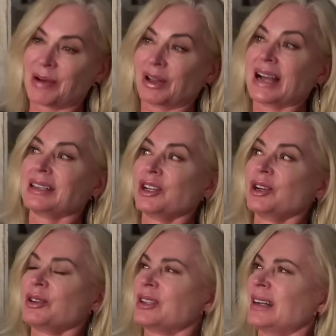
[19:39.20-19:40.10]
Okay,
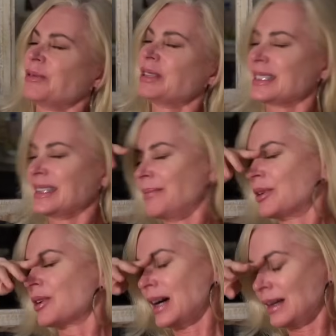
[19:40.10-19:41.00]
well, what's his name?
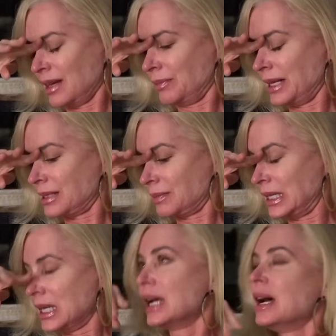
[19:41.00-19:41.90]
Oh, God bless me.